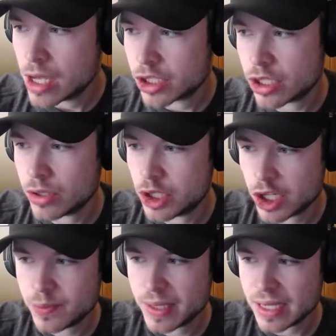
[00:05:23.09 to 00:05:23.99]
So
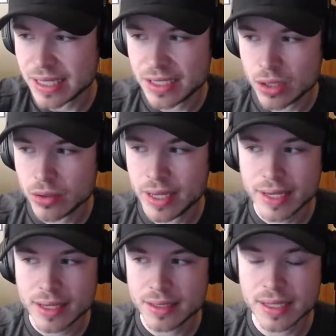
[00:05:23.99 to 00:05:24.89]
just because I don't
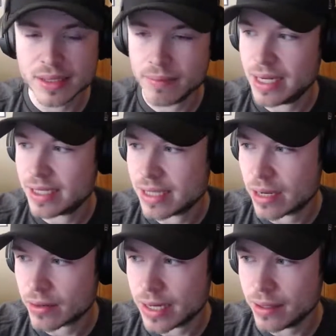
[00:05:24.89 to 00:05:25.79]
like it doesn't mean it's
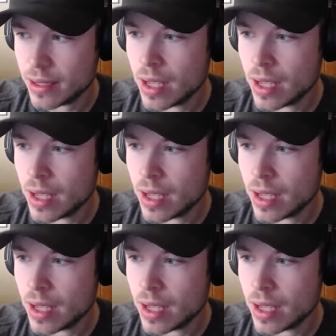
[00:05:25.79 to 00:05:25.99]
not right.